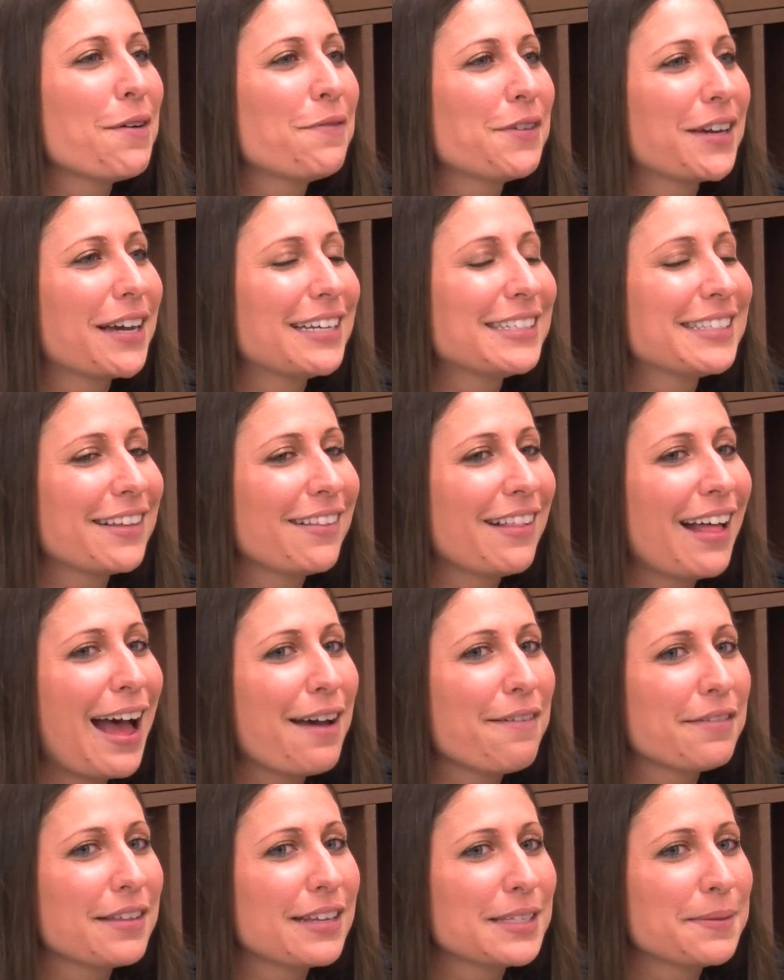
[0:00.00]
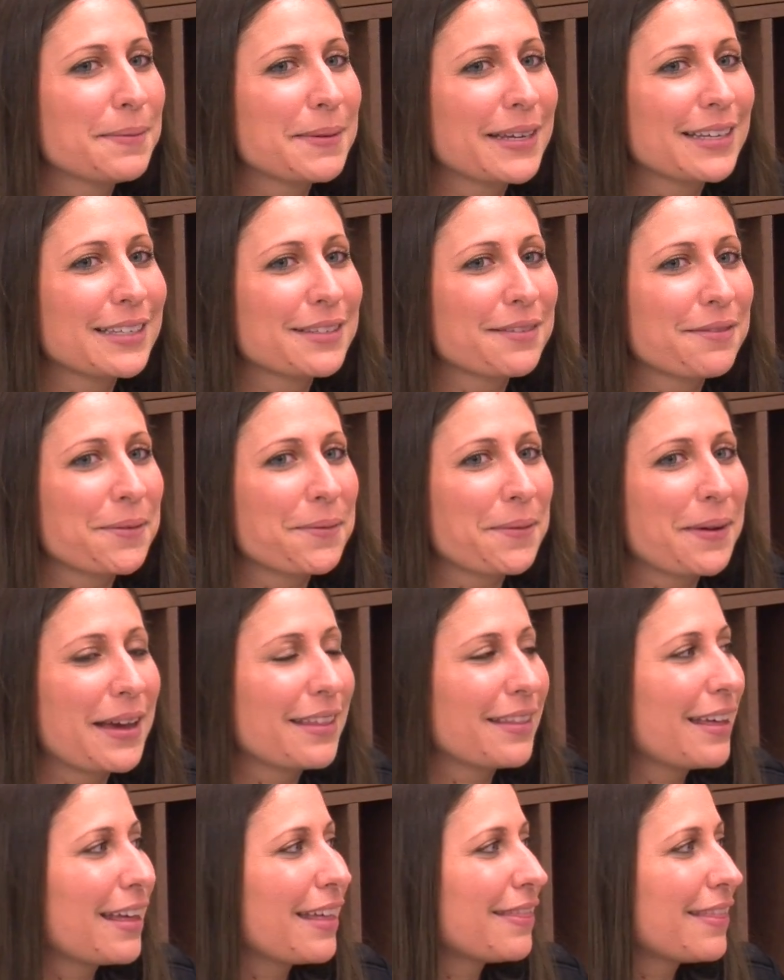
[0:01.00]
if you guys still have this because of the
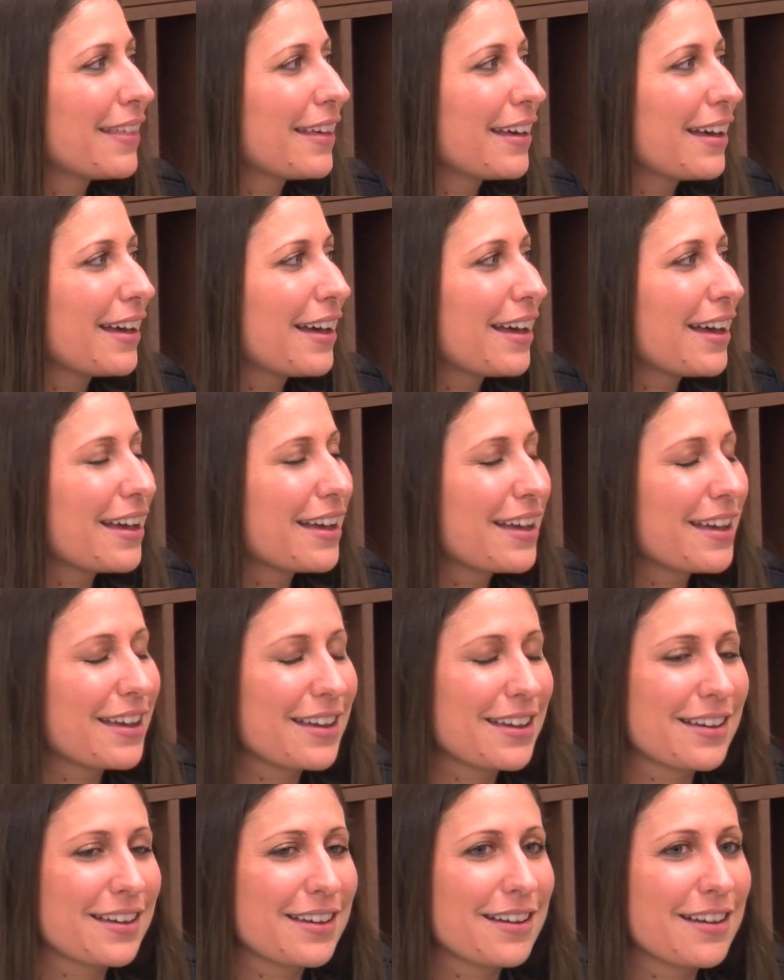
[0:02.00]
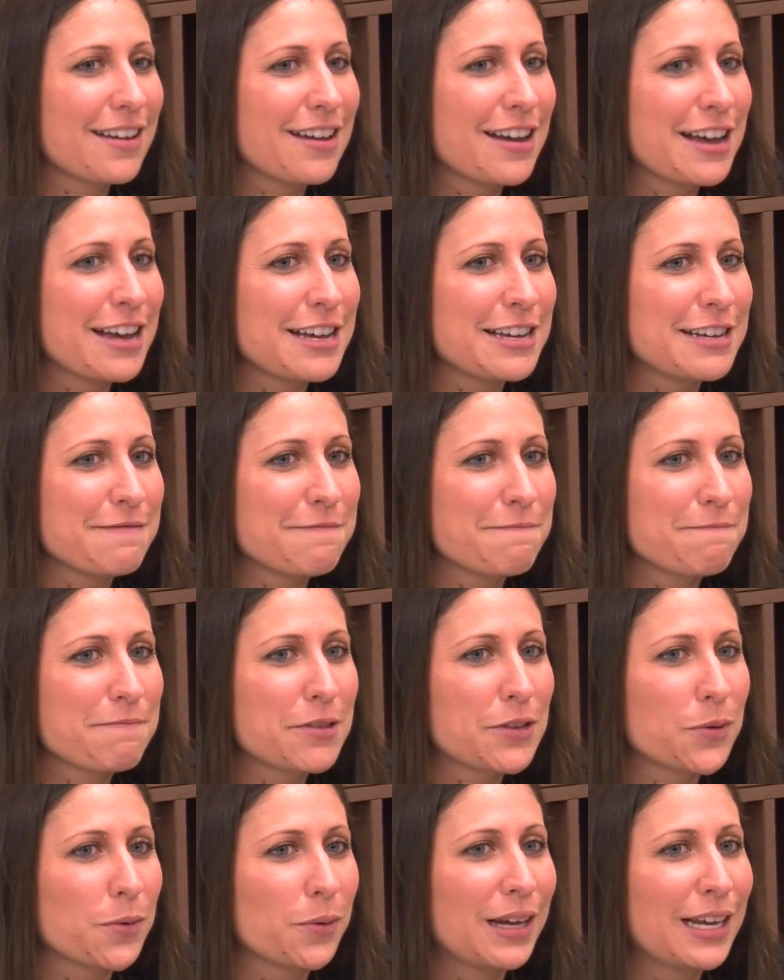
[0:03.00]
way that the
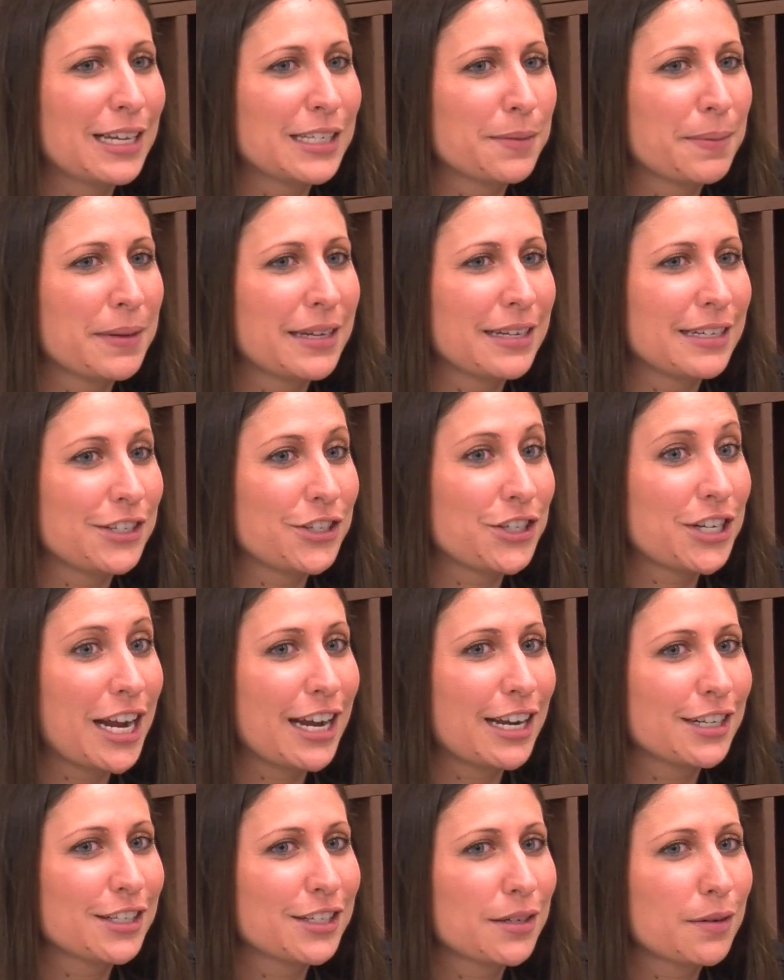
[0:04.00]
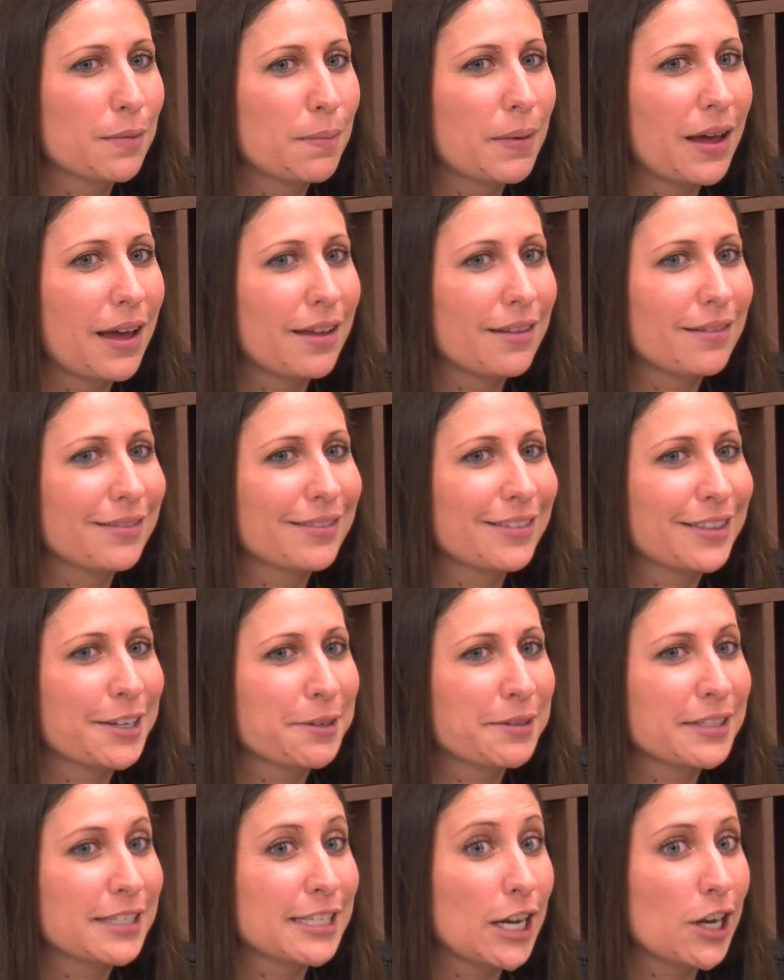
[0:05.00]
school has been changed, but
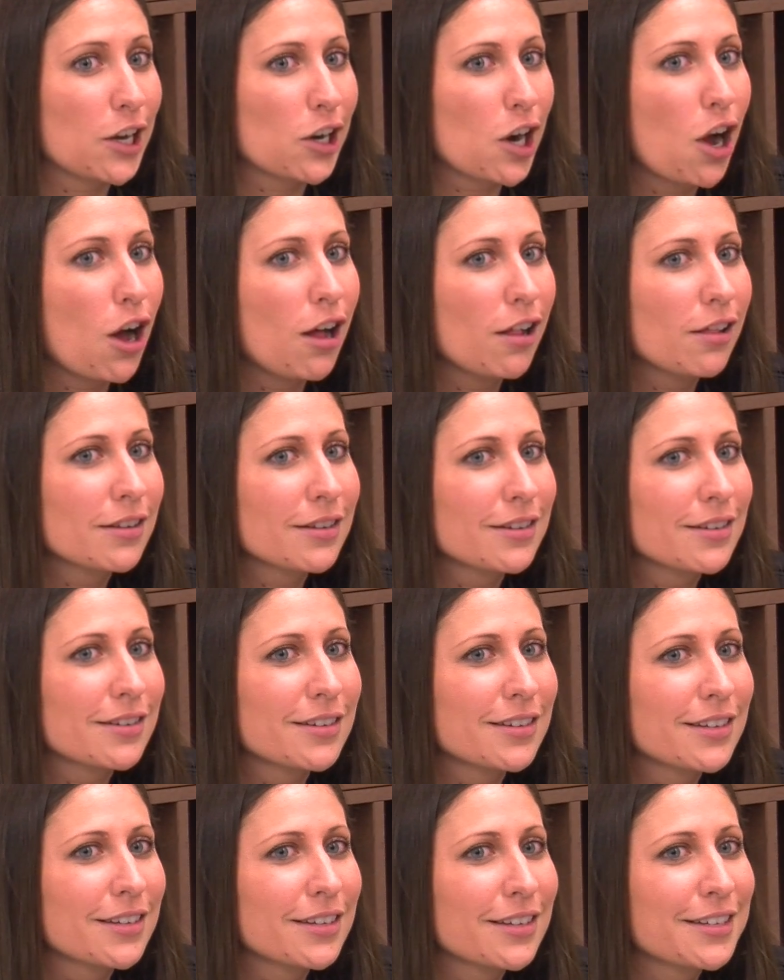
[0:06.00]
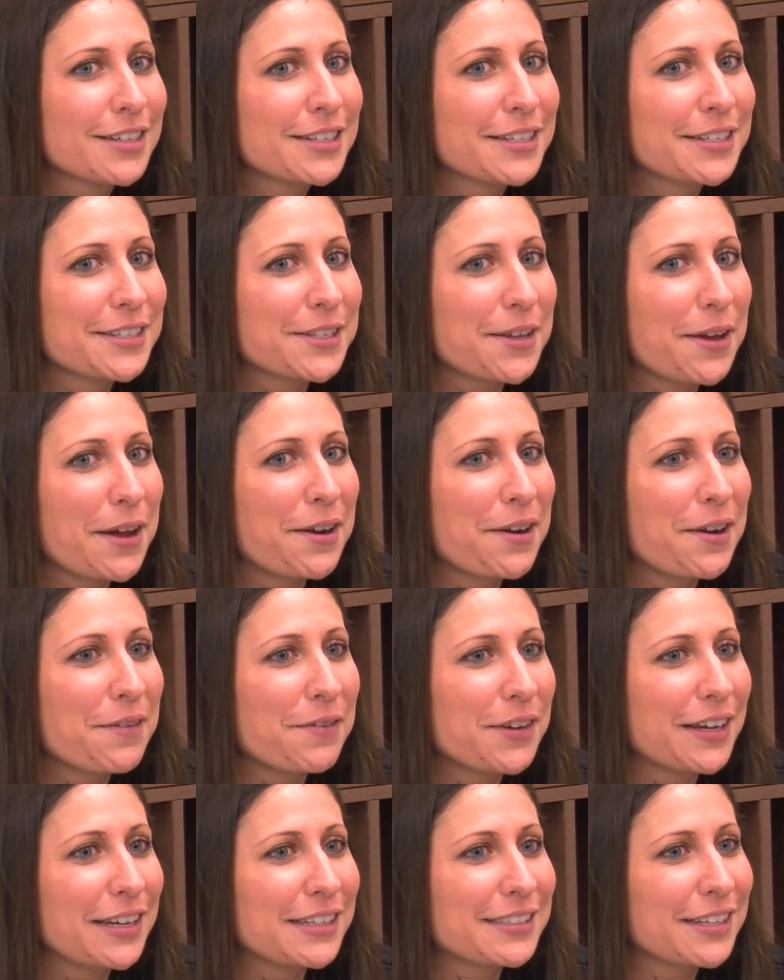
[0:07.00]
there's senior hall. So I don't know
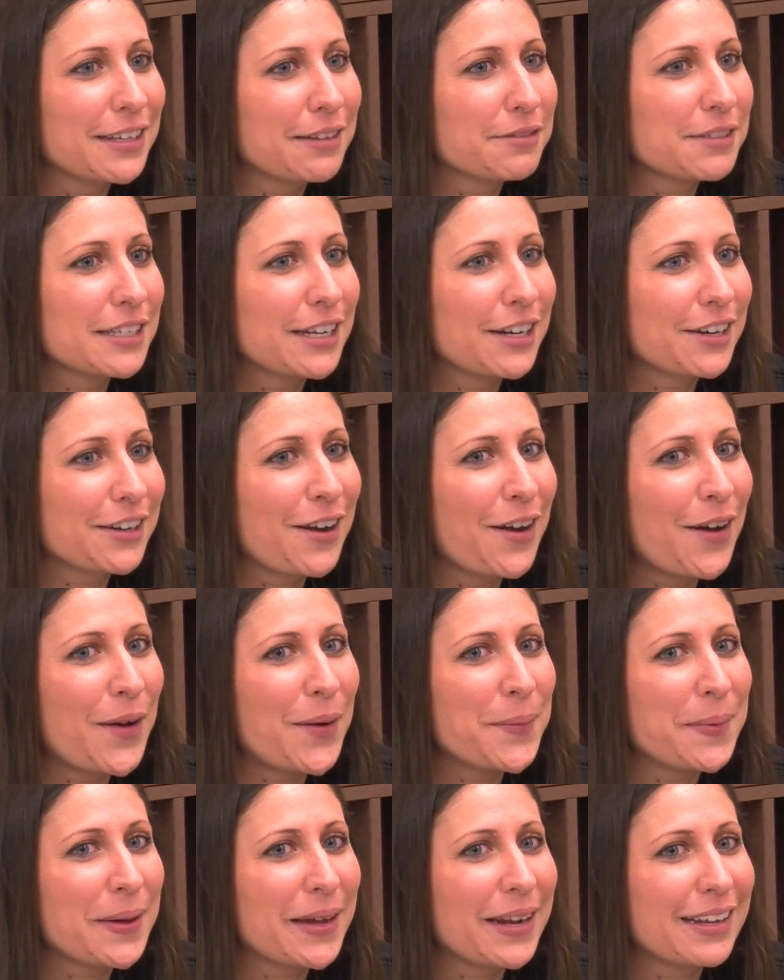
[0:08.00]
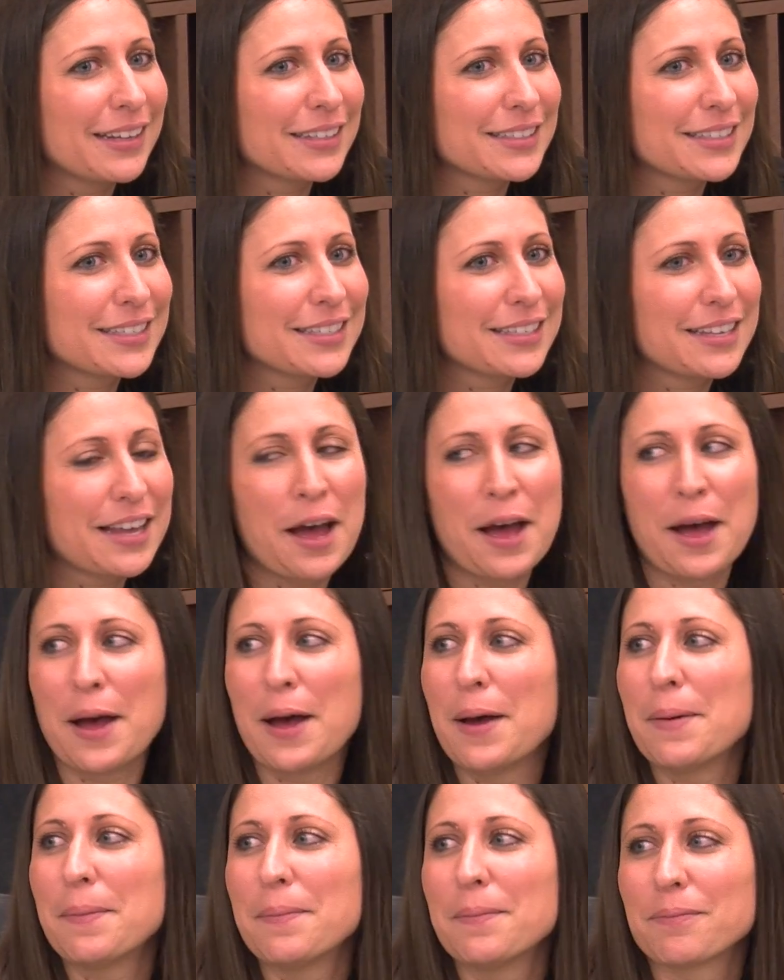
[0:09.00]
if you guys still have senior hall, but it's
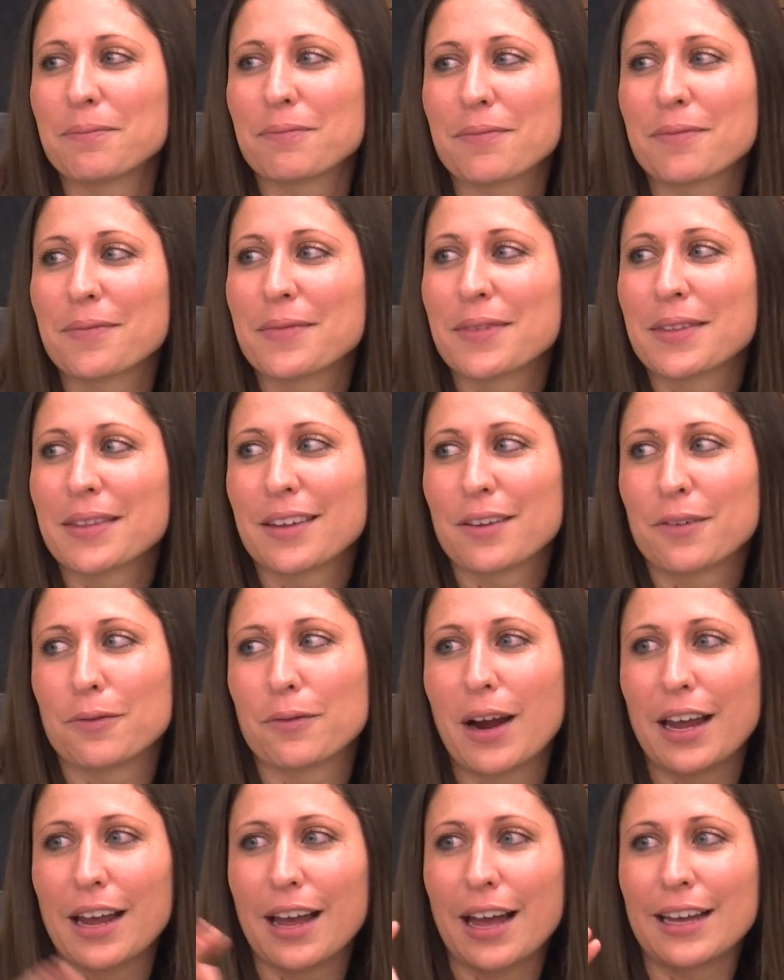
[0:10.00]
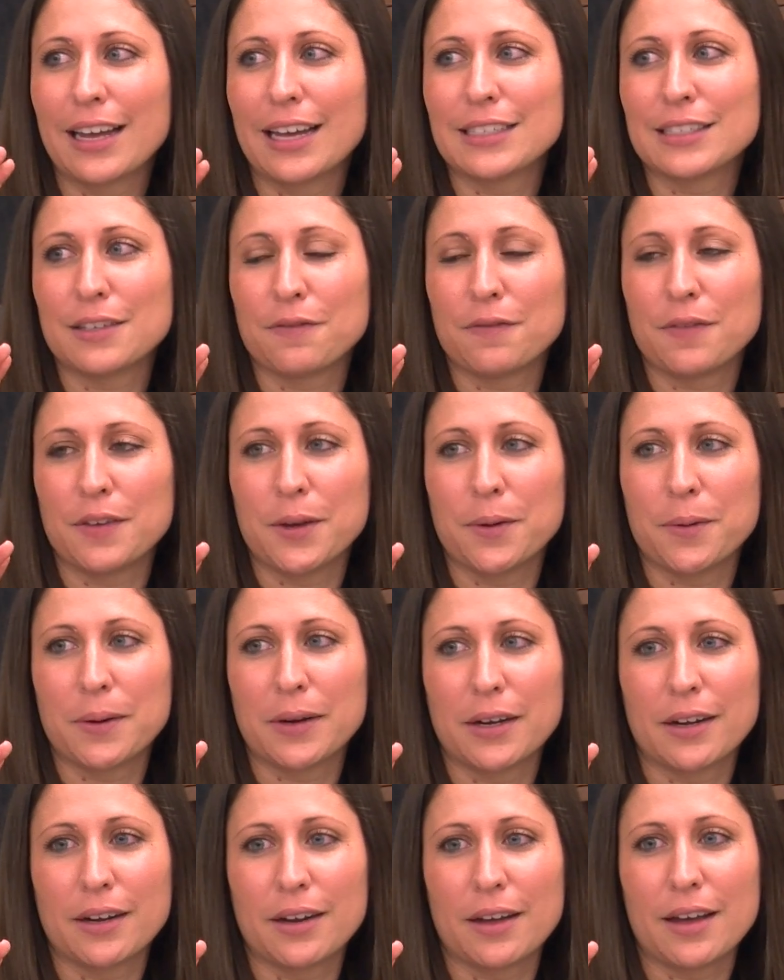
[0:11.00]
right, I guess, if you
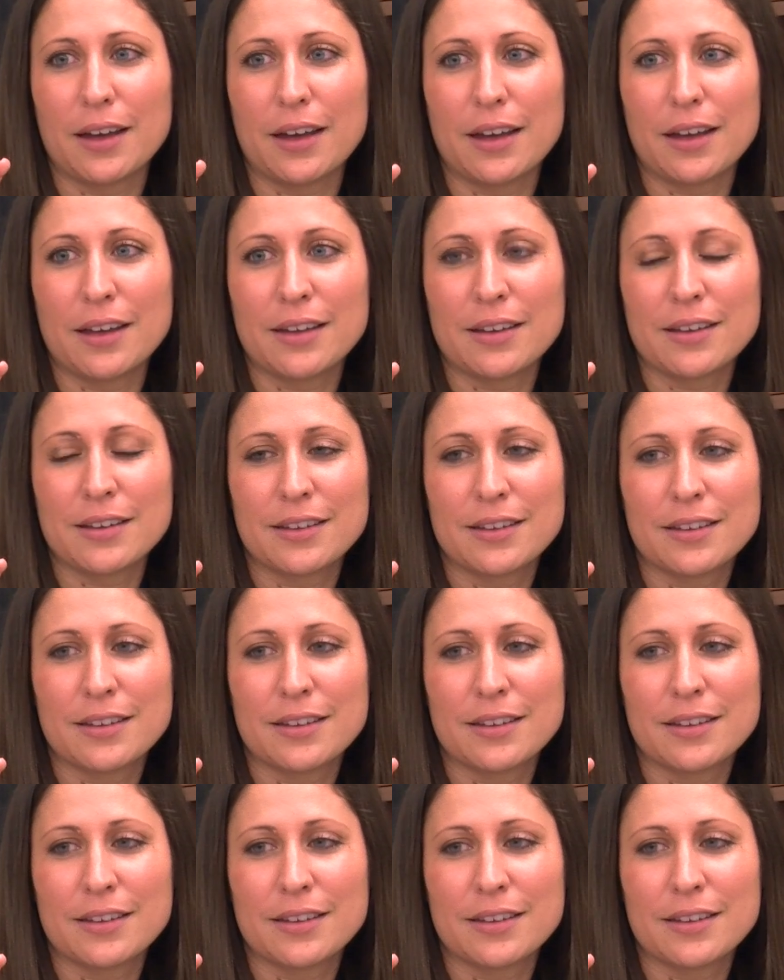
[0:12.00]
were to